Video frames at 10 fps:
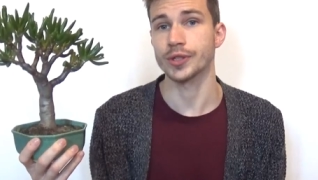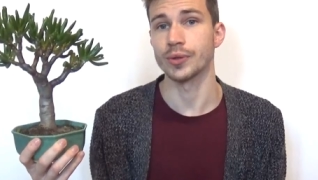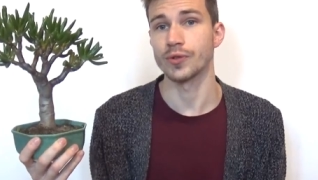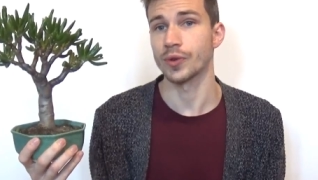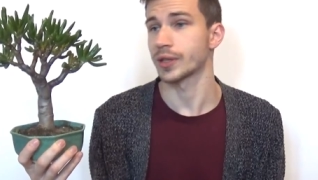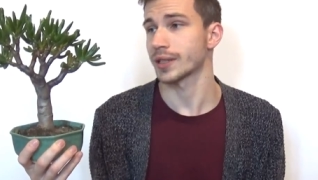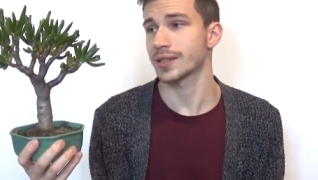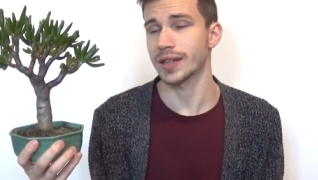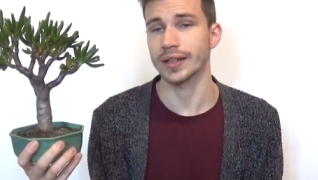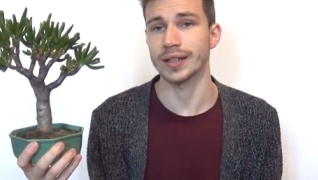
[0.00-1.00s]
So for
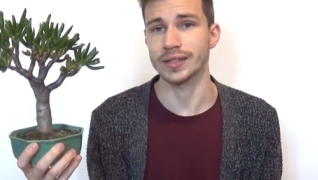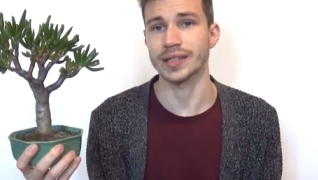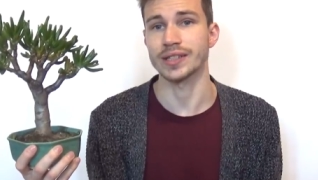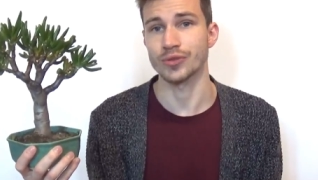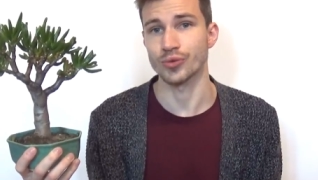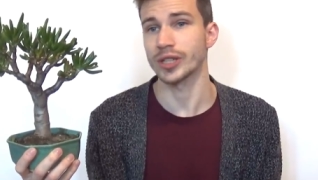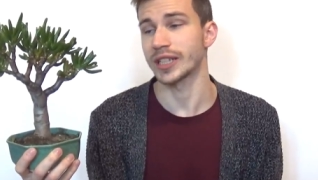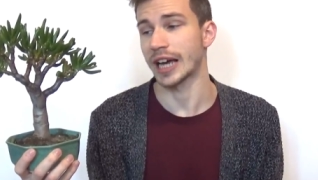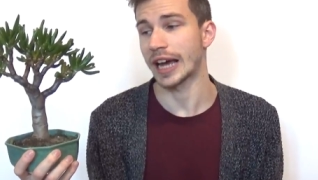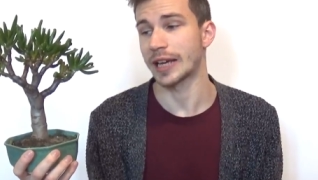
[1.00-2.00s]
this succulent, it's
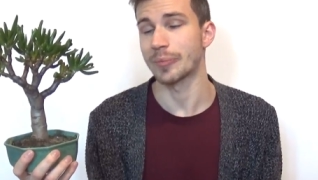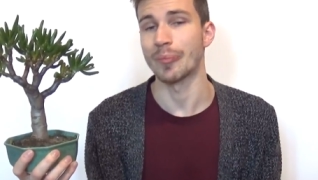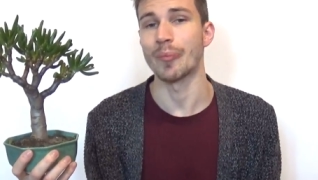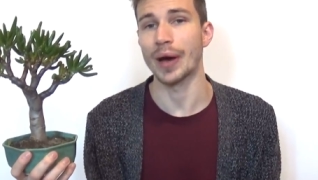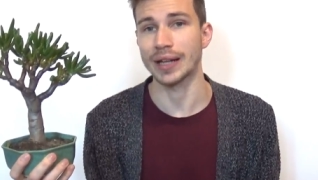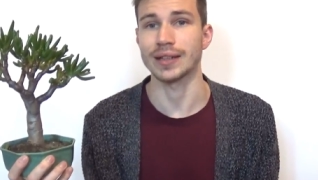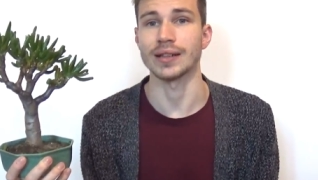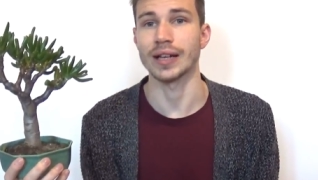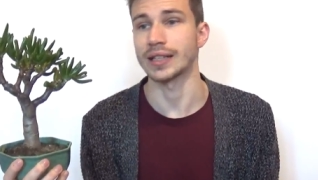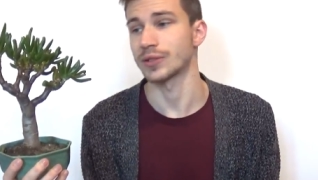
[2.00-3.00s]
really a
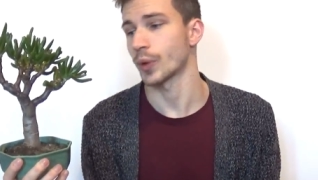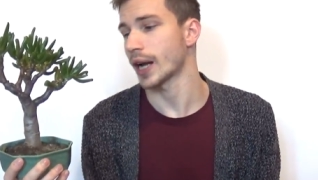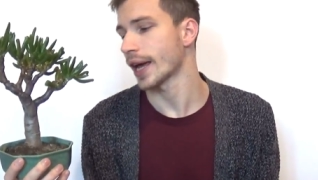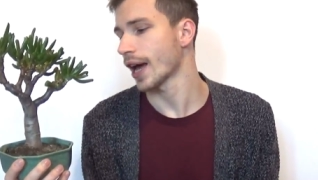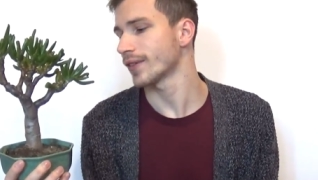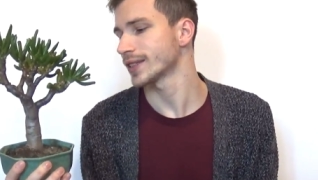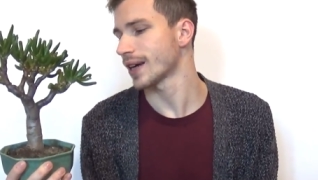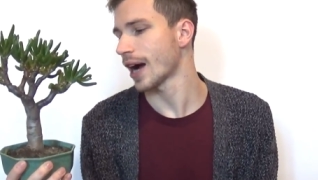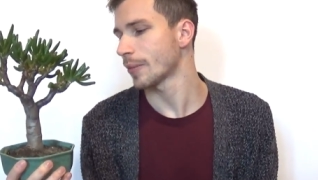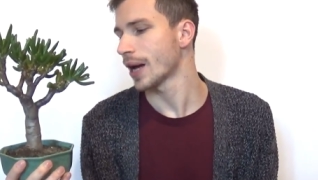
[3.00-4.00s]
battle, and when I have
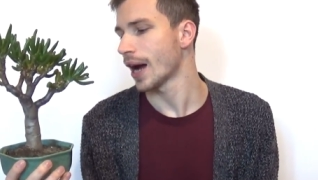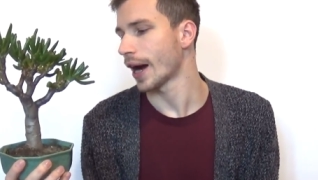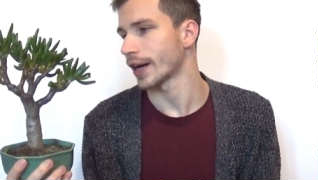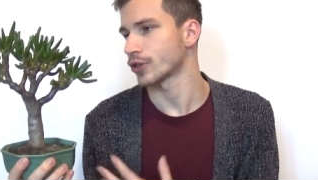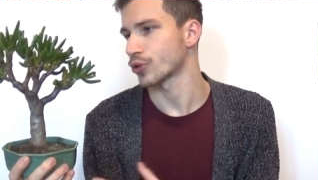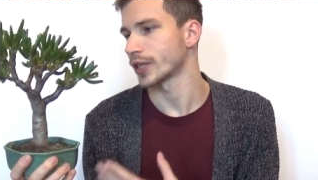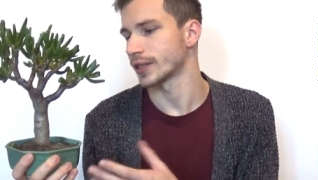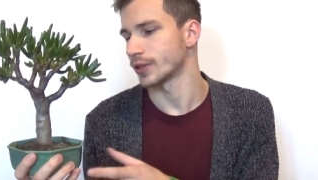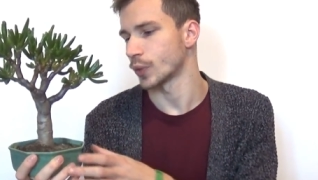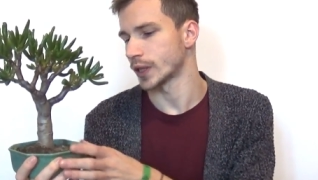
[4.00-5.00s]
time, I
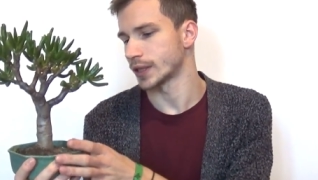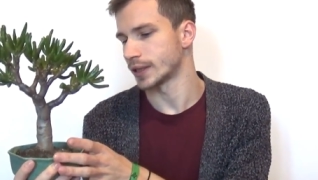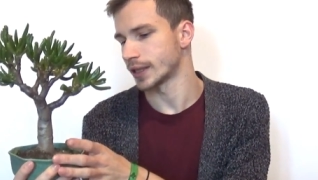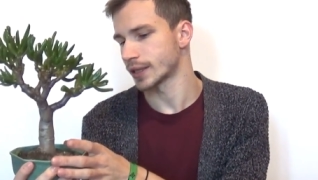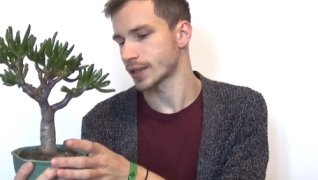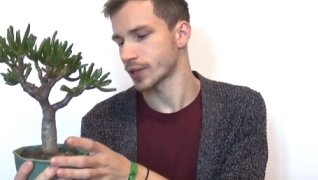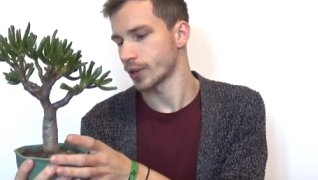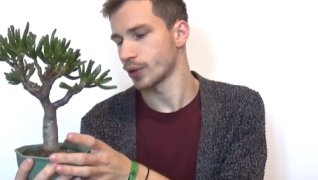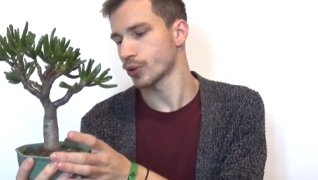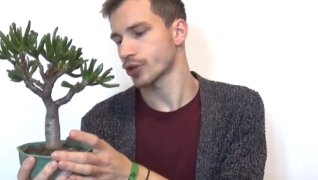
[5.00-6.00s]
treat it with this
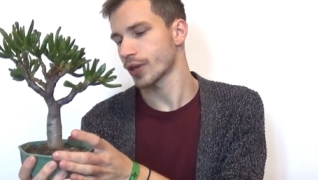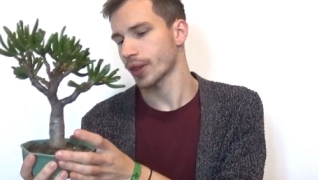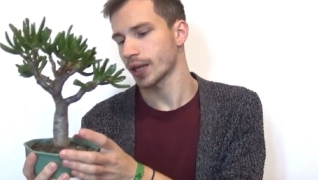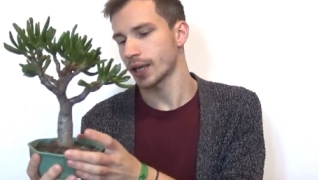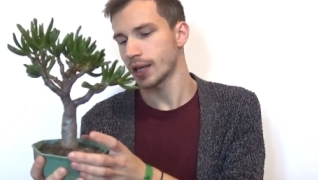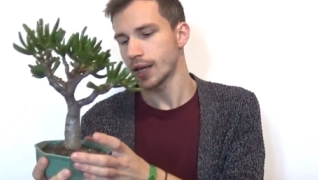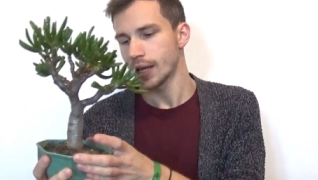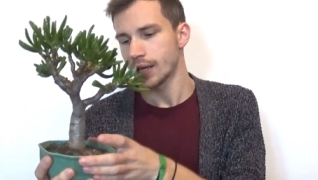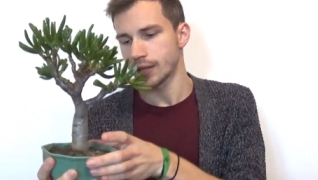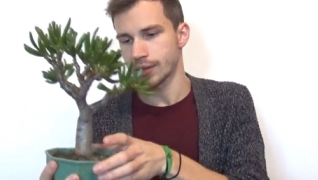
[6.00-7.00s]
solution thingy.
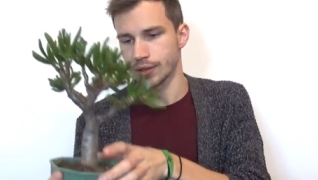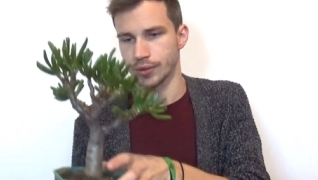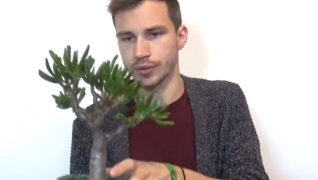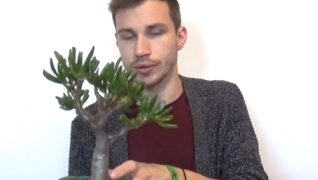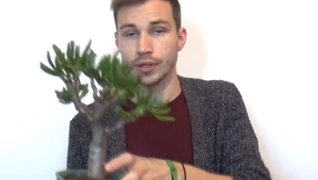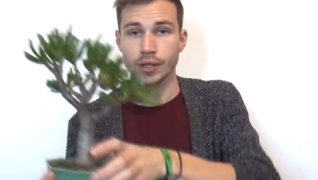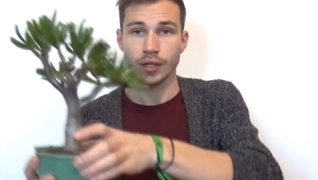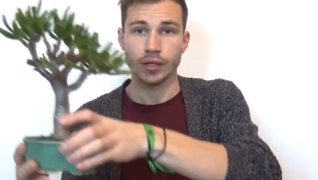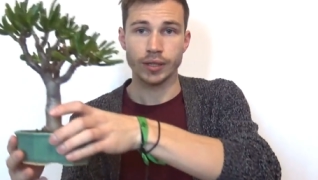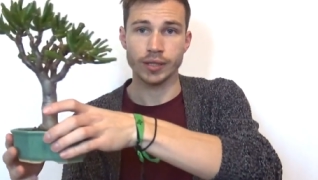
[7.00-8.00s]
So
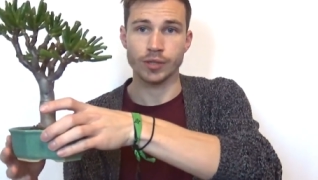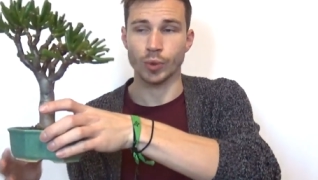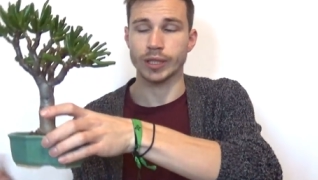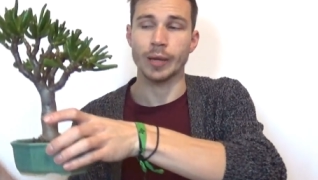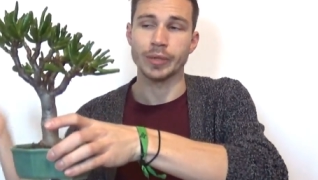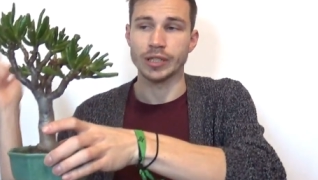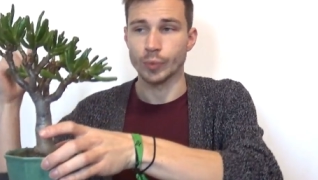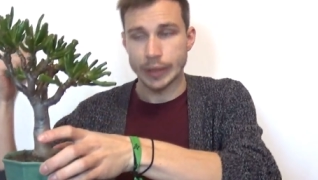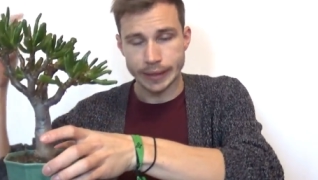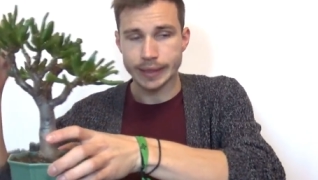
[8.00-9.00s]
this is what's
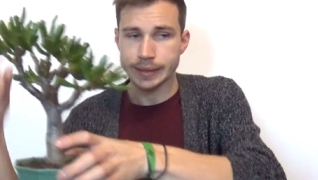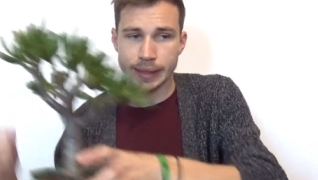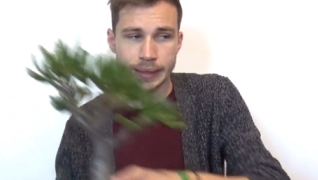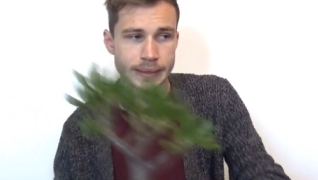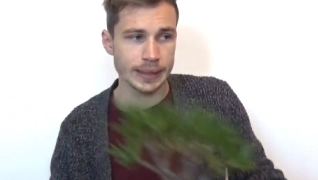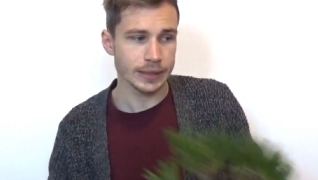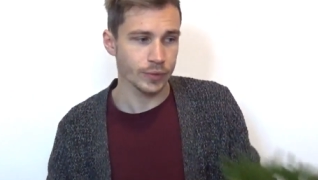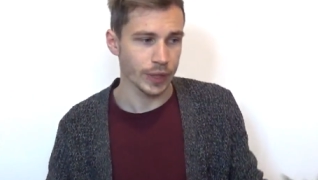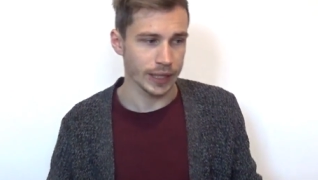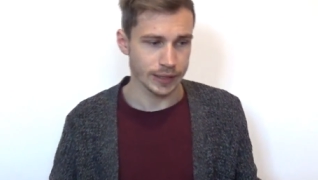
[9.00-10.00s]
happening with this
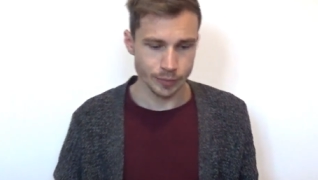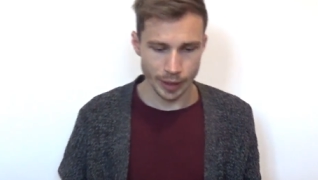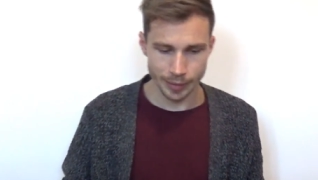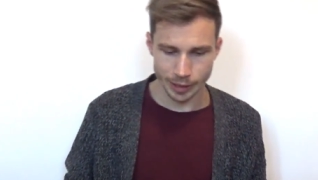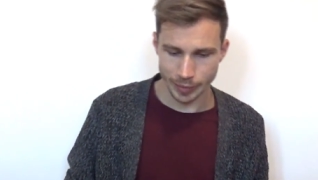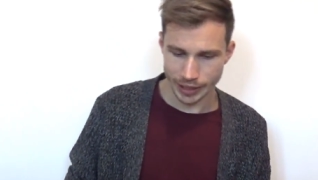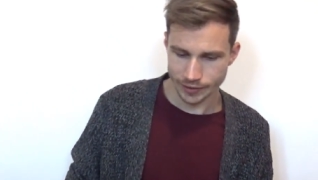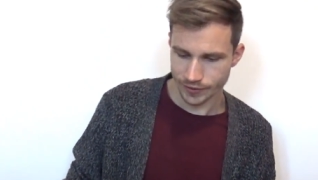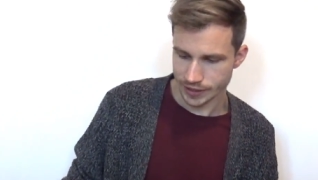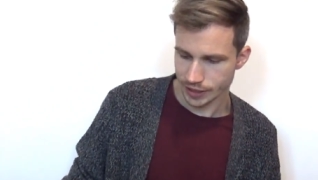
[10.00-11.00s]
succulent and my mealybug
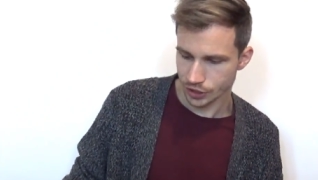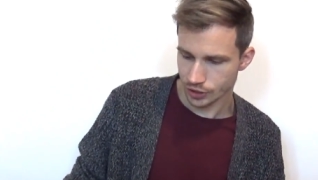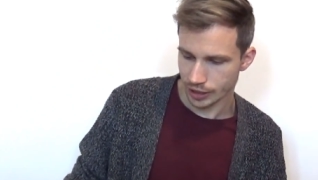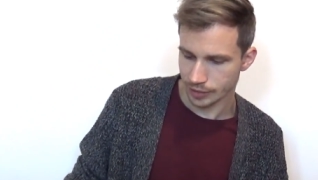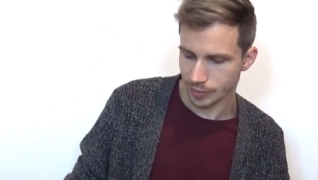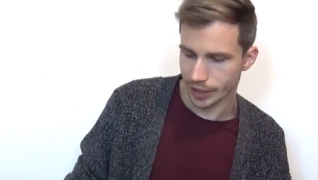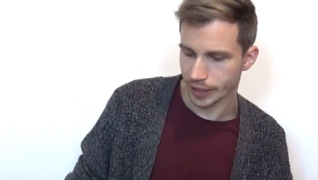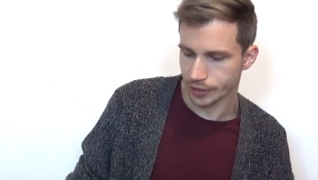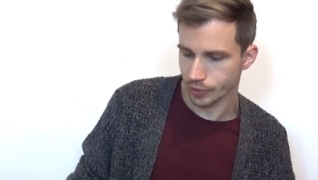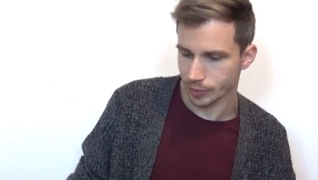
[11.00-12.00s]
infestation and my
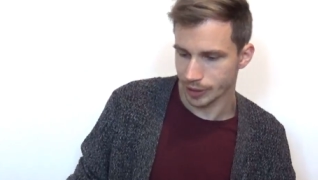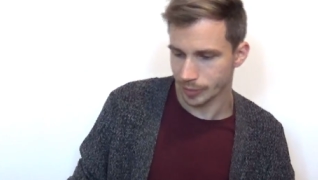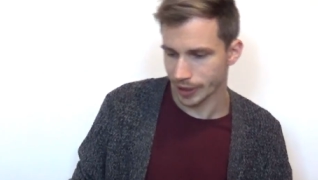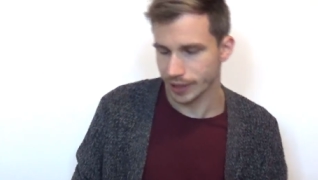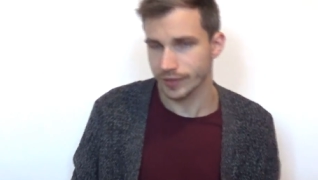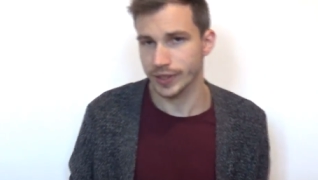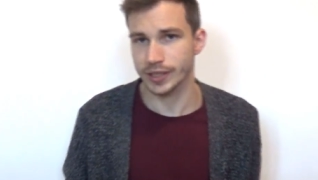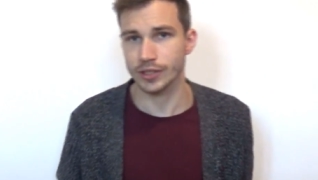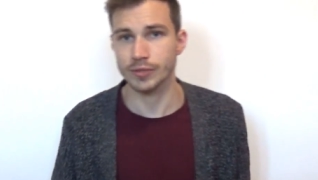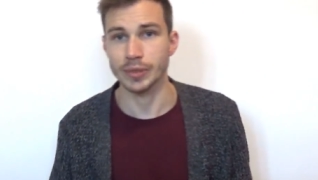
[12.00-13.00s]
annual mealybug
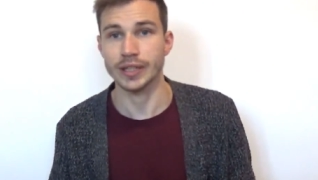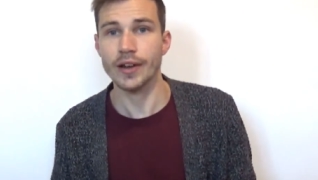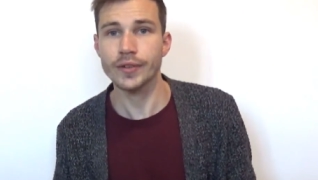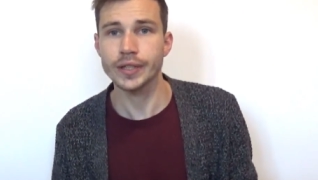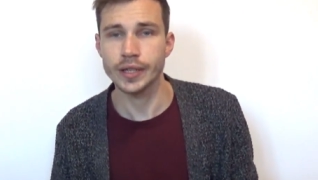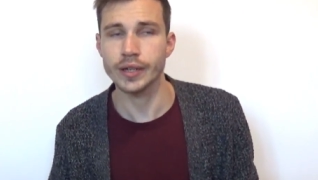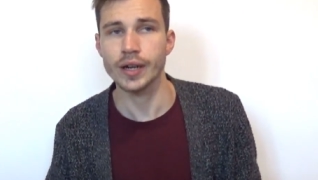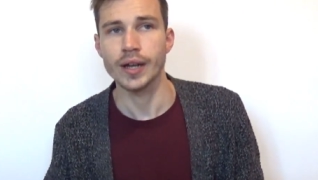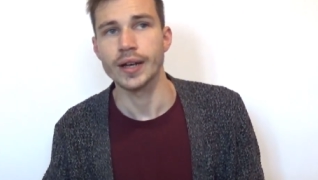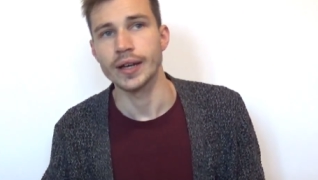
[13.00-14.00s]
infestation. But every year,